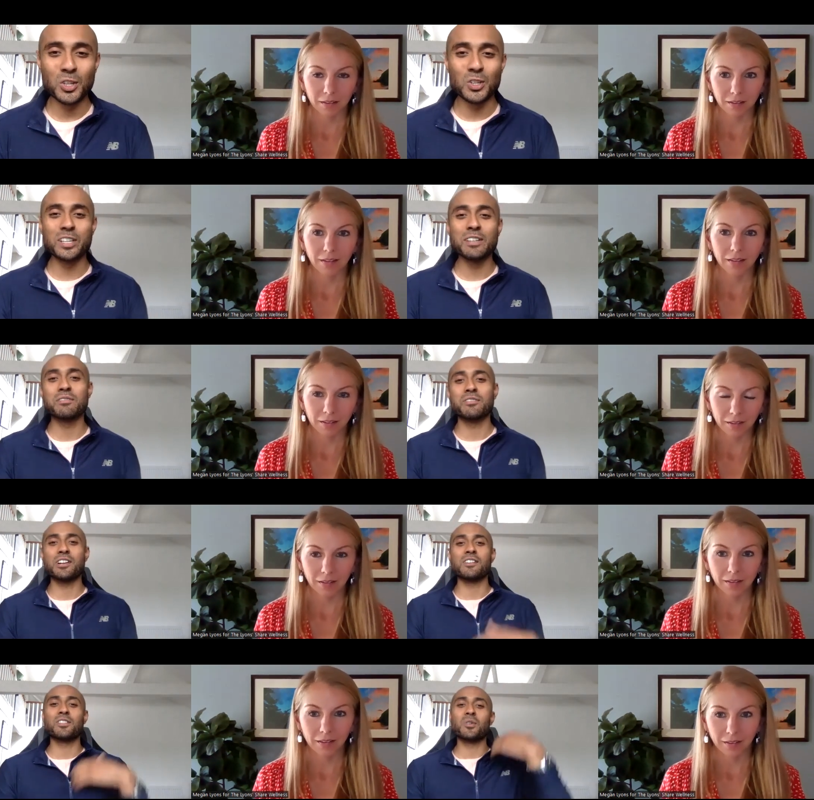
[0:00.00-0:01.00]
Speaker 1: you're looking
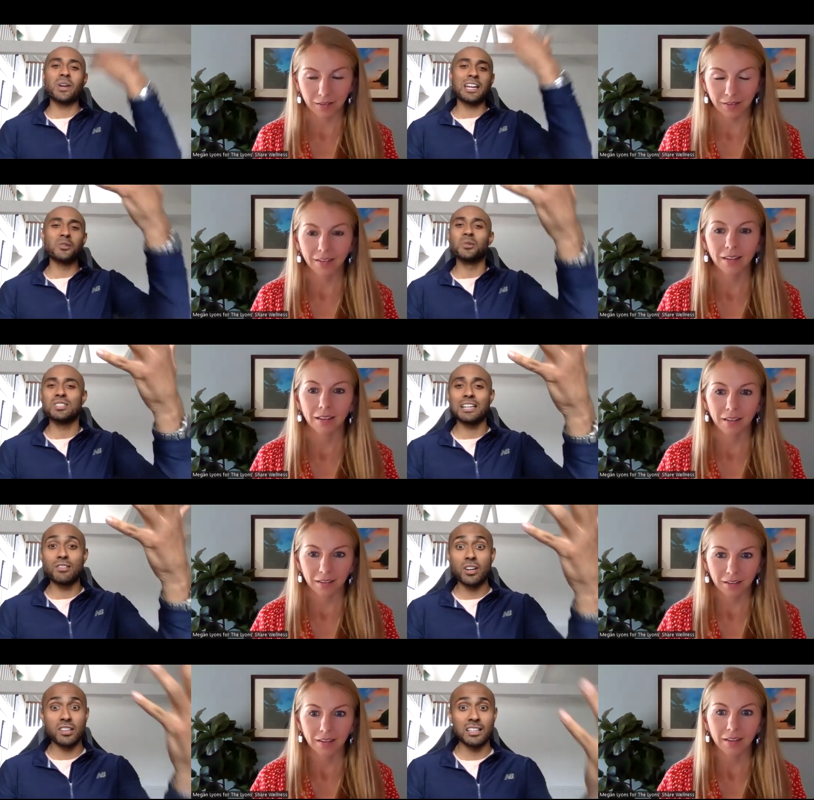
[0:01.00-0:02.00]
further away all day
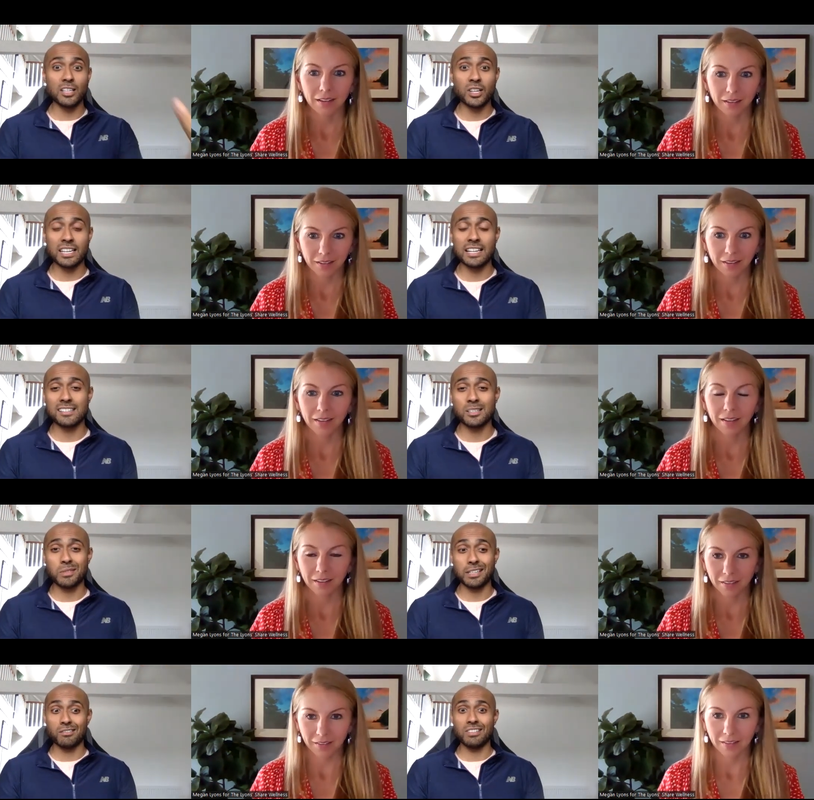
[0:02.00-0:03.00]
rather than looking at
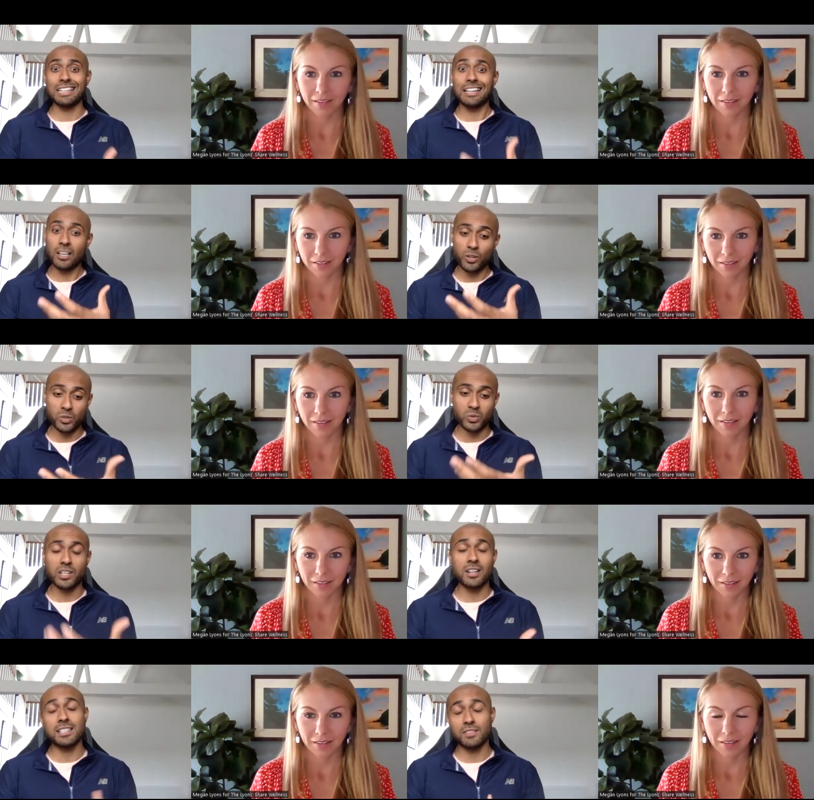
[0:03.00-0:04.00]
something really close where
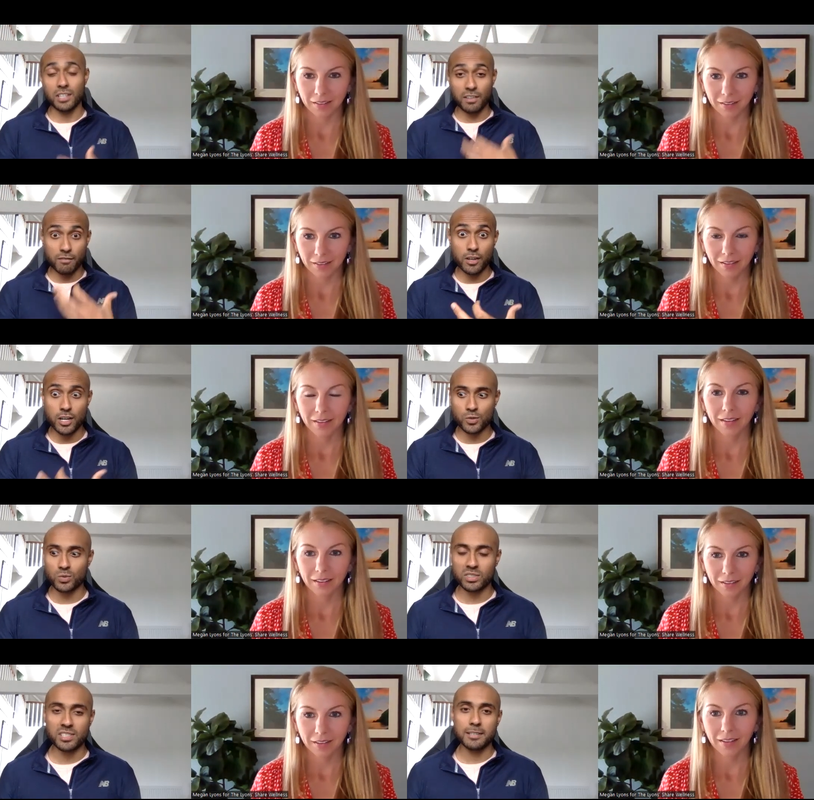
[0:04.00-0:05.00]
your eyes have to converge all
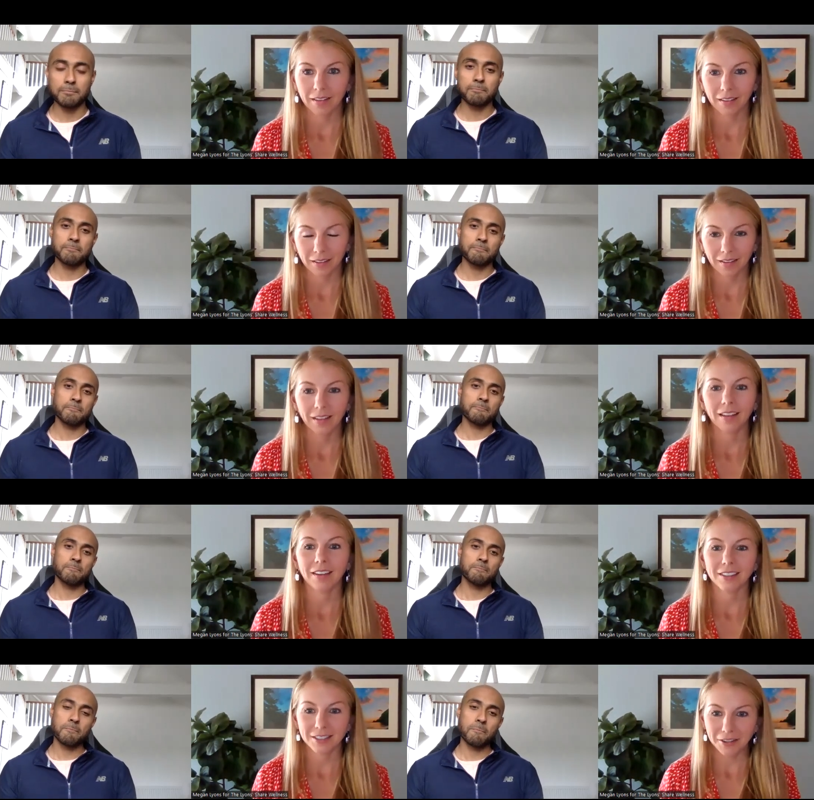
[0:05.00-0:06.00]
the time
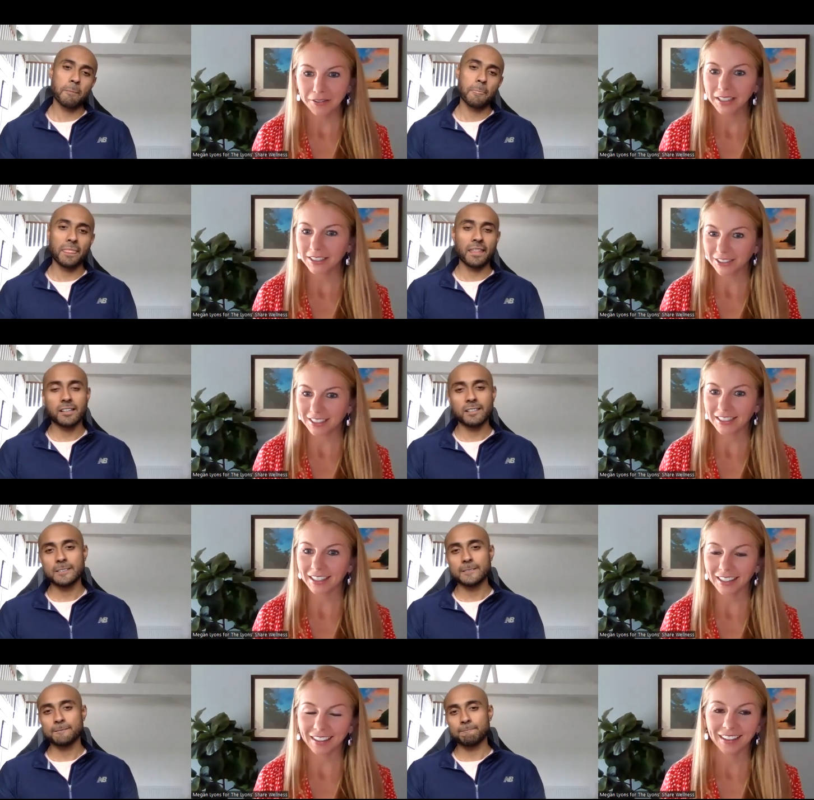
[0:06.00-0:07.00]
Speaker 2: so
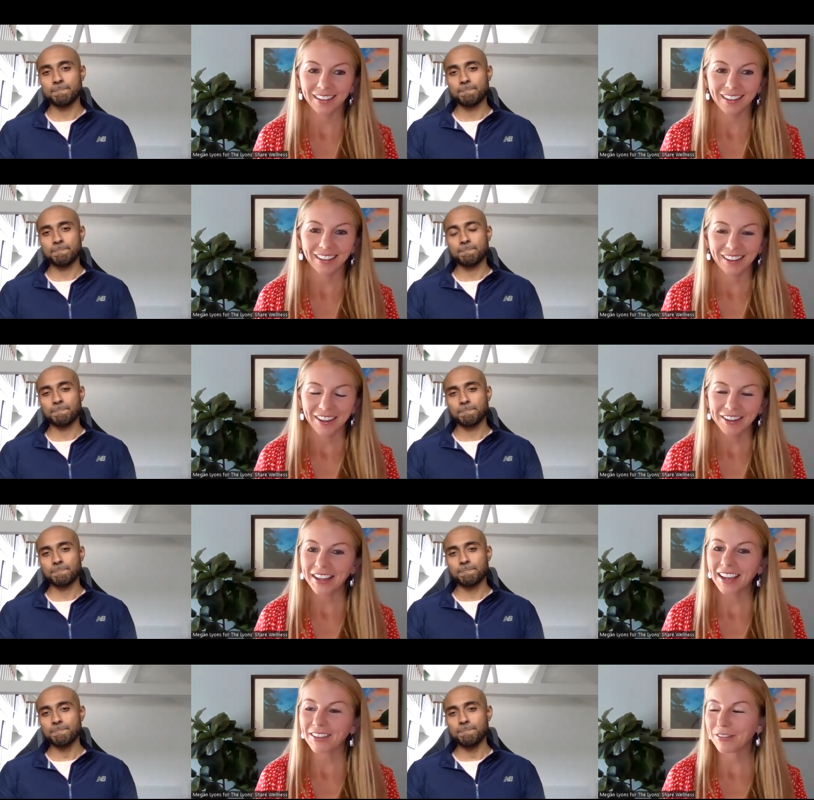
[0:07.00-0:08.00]
interesting
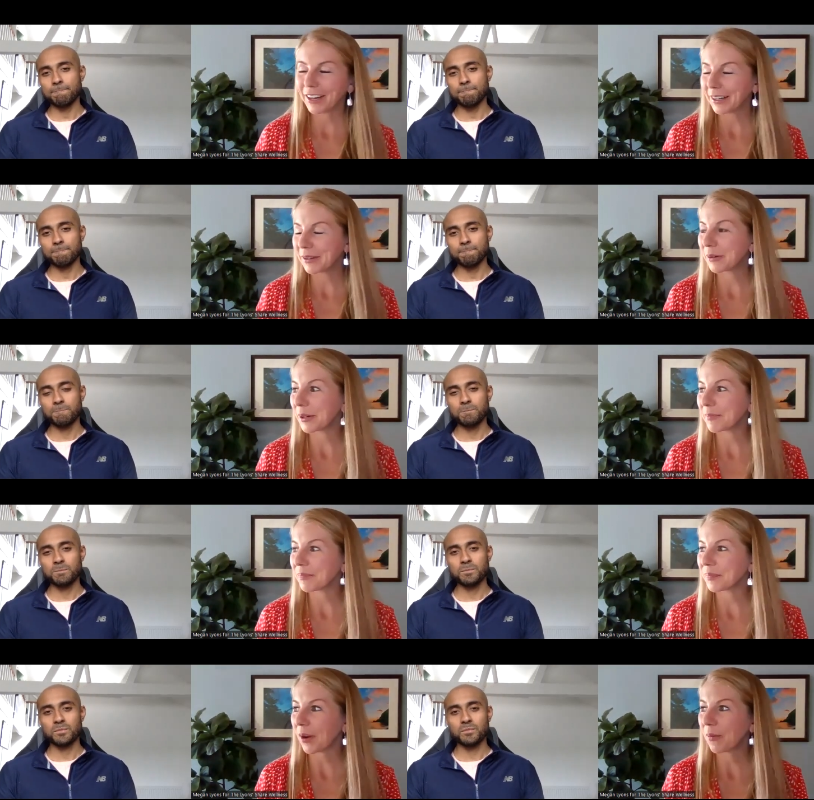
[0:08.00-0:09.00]
okay very
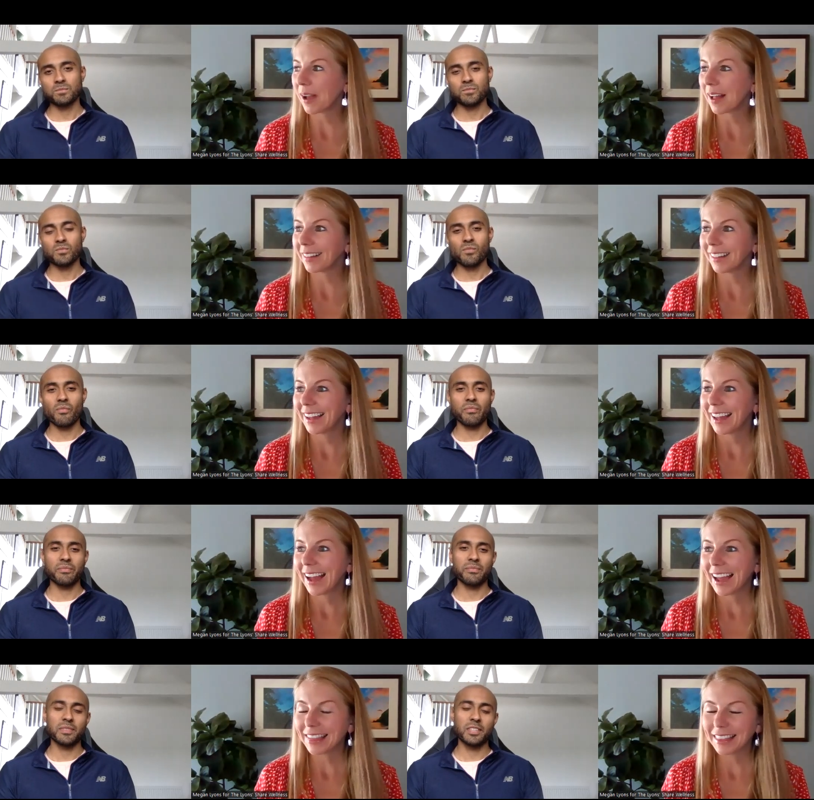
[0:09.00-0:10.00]
cool well
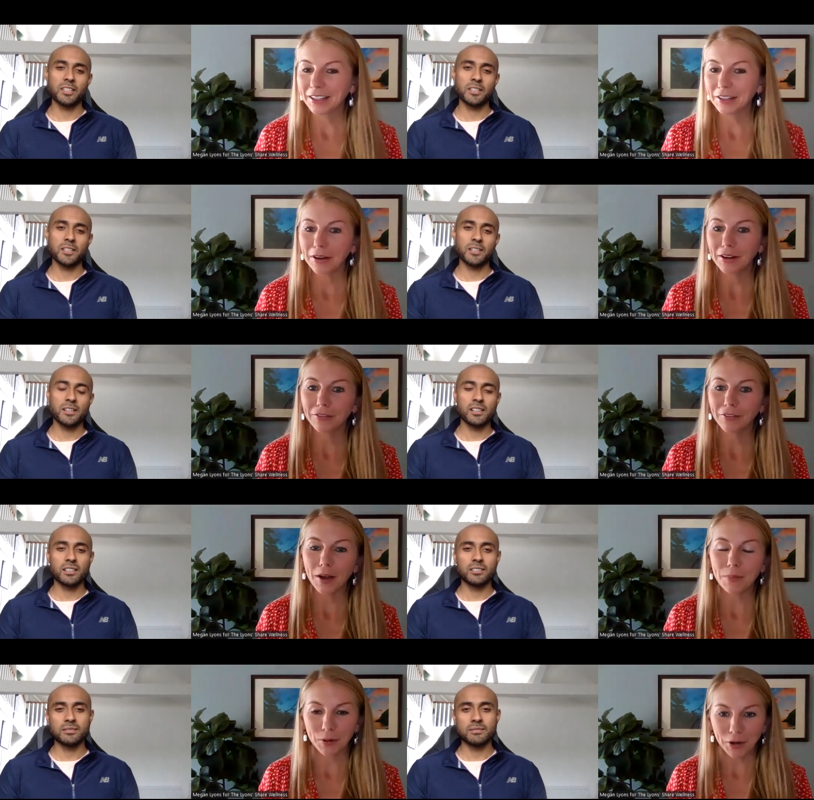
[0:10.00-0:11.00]
i think you have
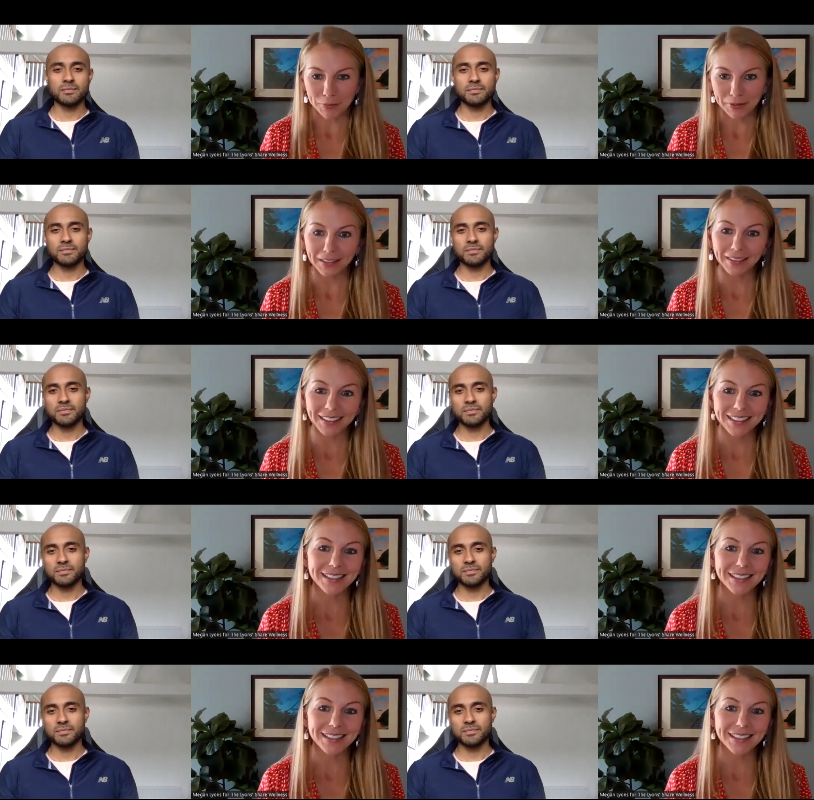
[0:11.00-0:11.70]
appropriately